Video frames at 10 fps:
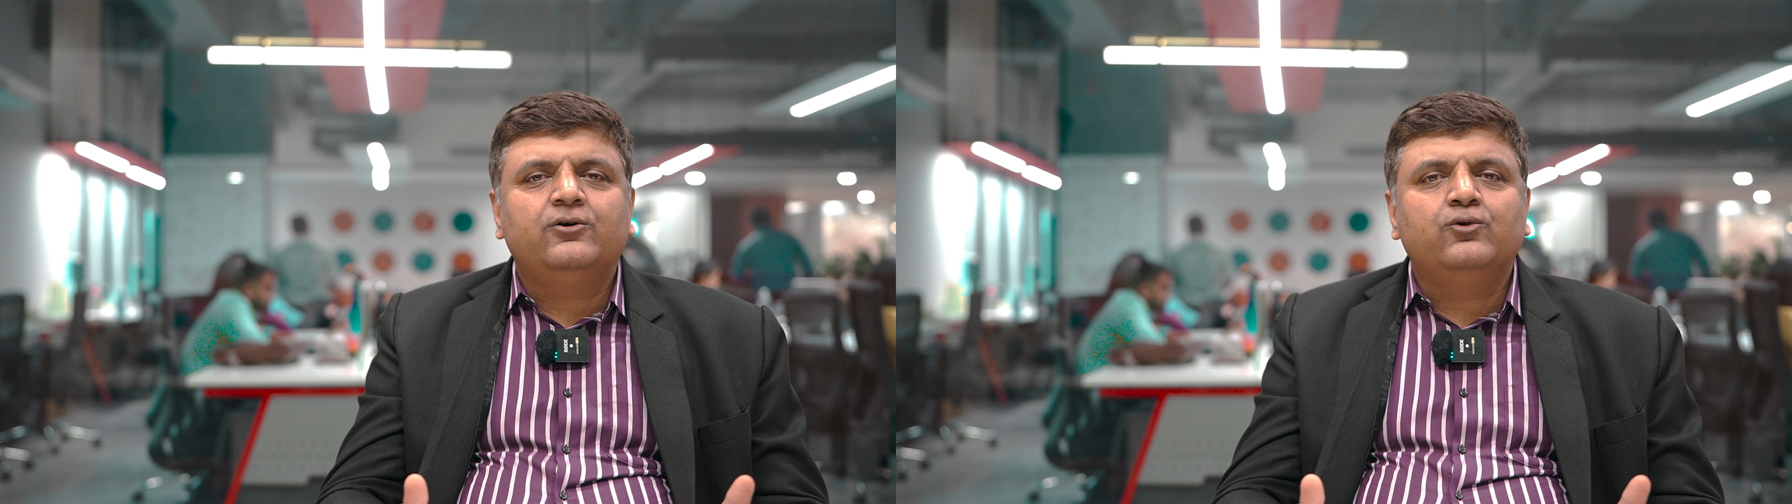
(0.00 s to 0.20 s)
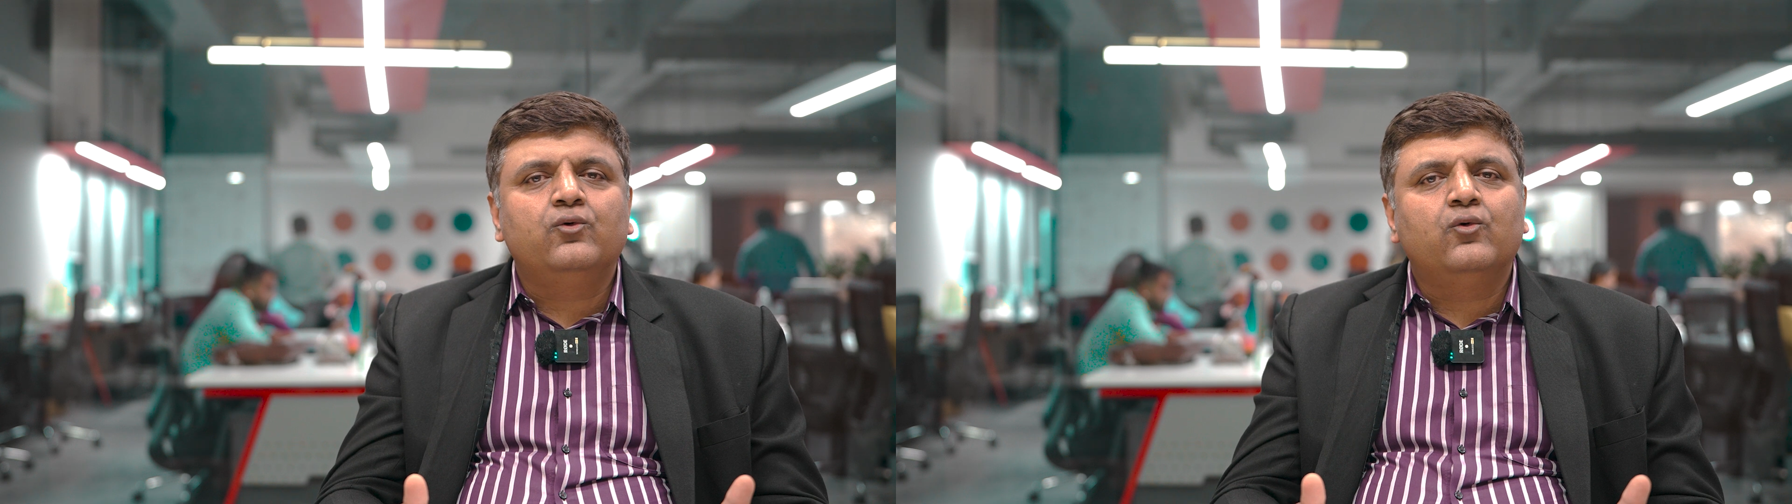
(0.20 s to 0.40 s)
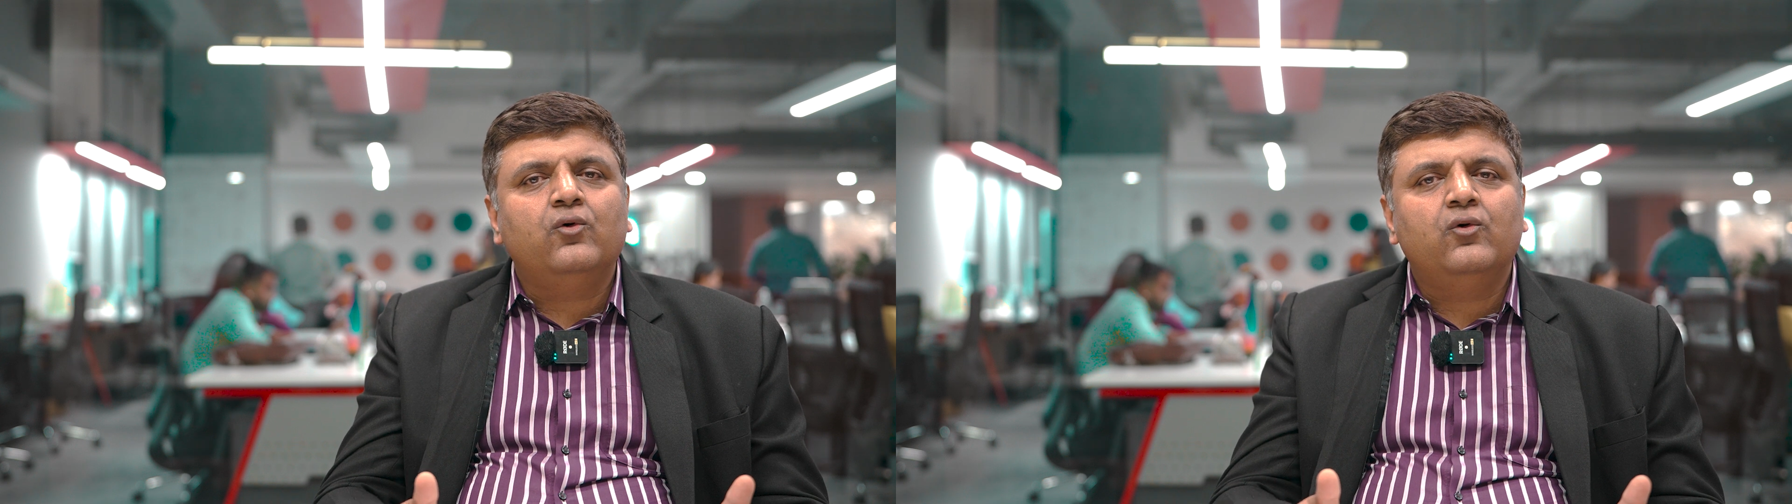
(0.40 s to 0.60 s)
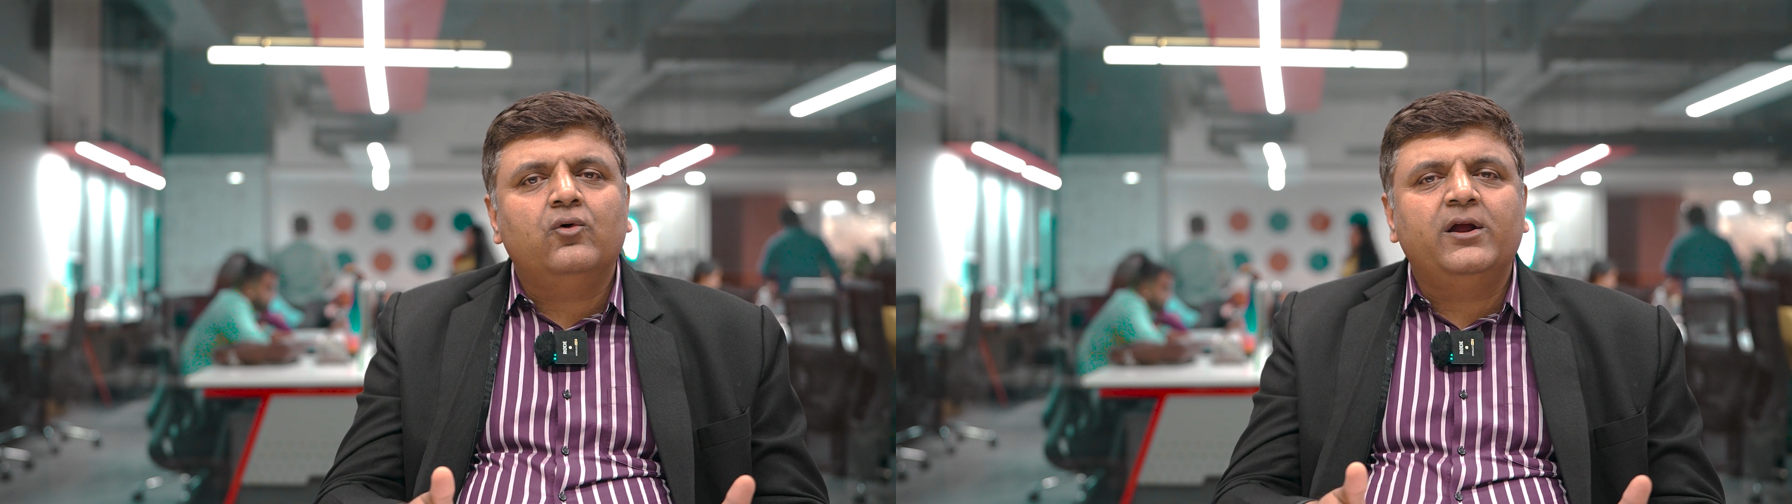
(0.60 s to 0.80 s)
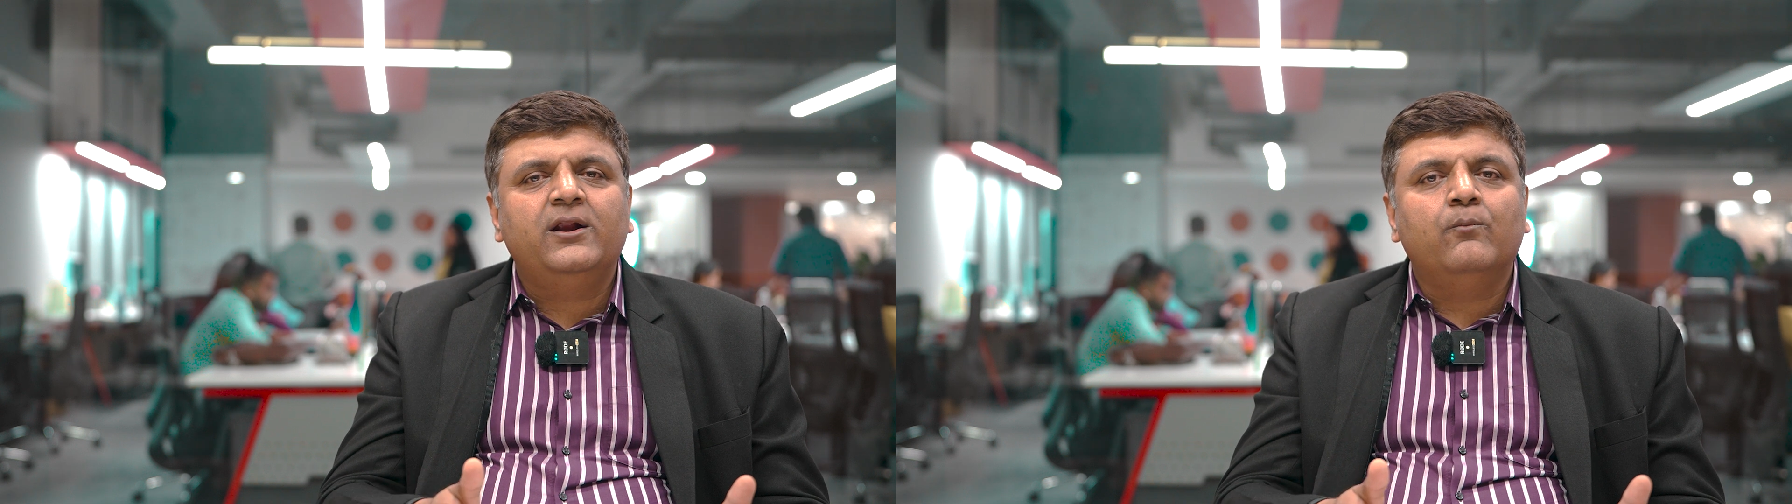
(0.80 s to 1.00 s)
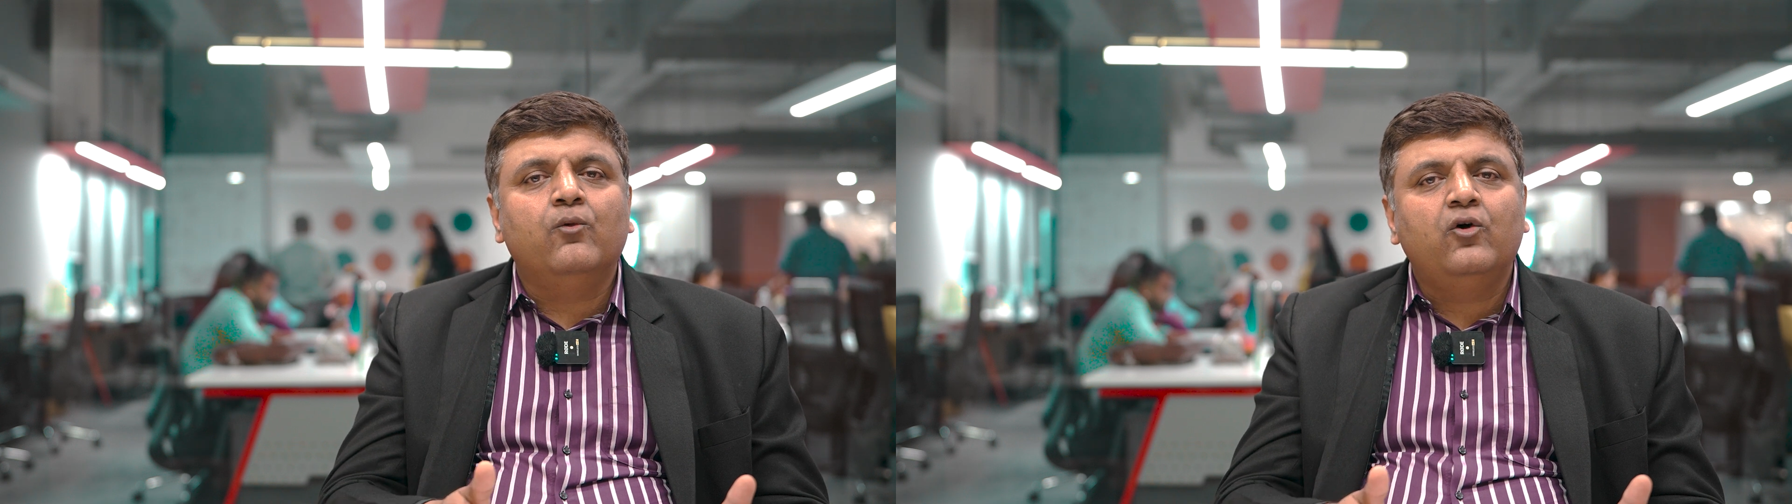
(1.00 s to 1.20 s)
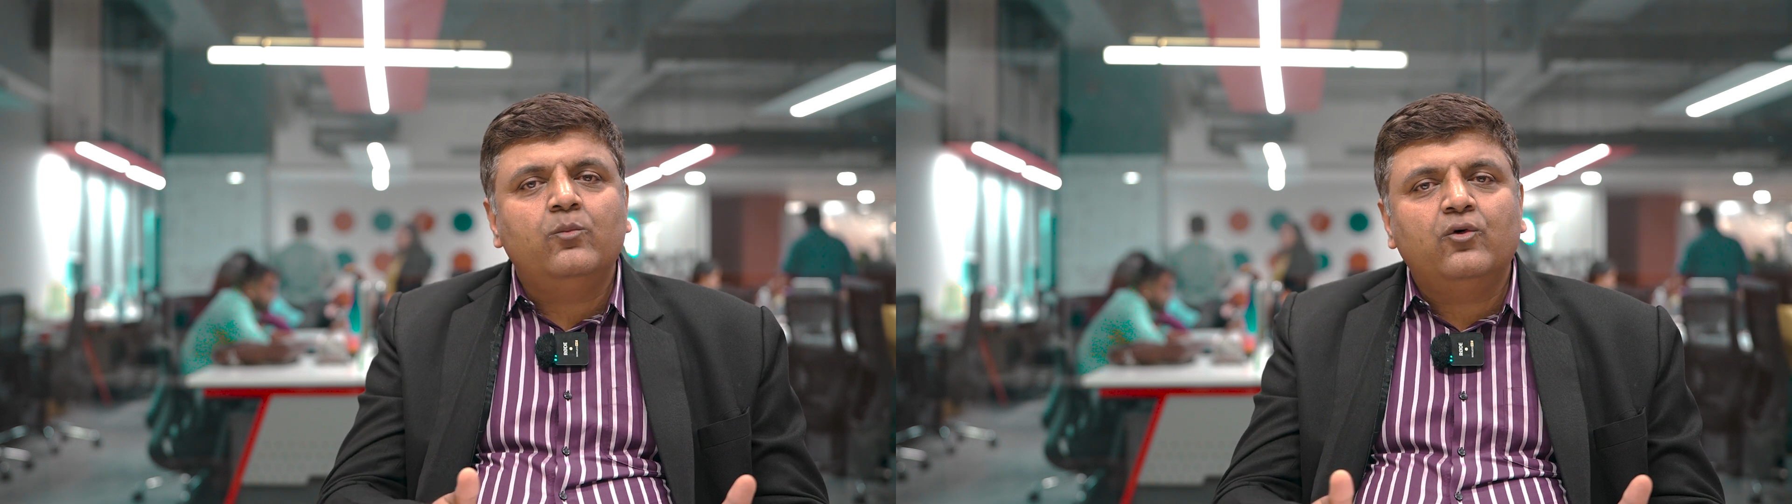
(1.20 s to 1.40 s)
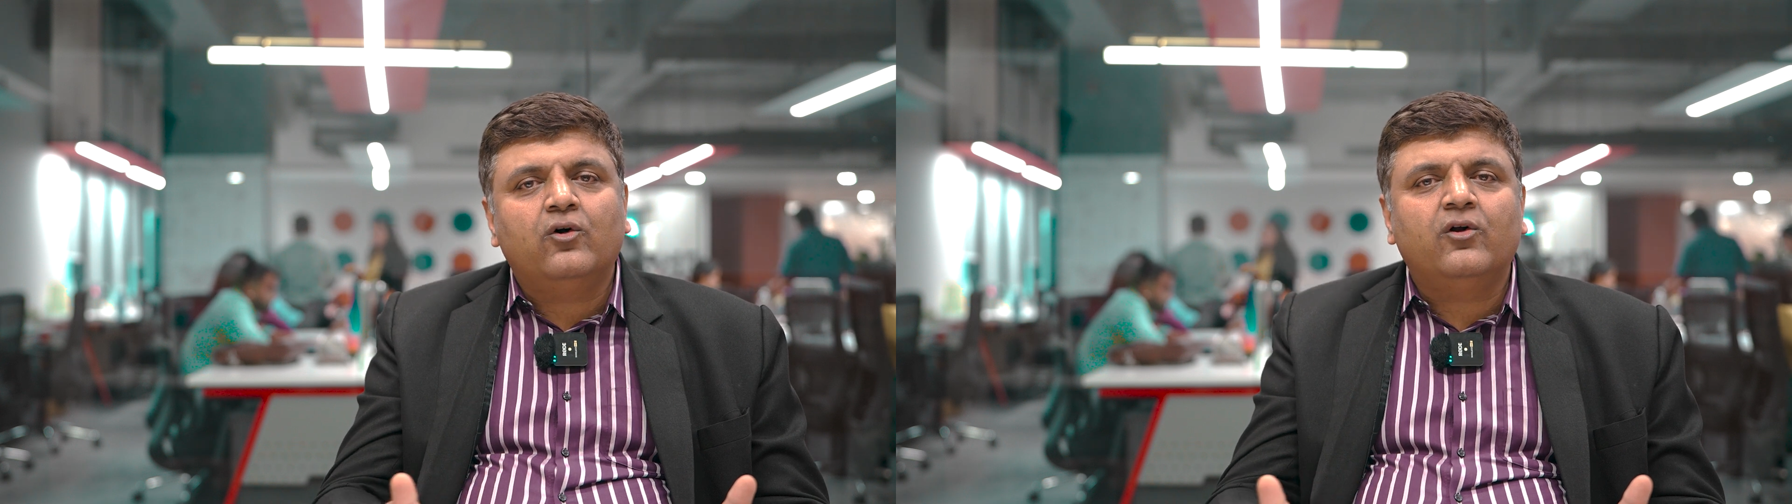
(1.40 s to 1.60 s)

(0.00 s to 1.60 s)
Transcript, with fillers: to go in a more and more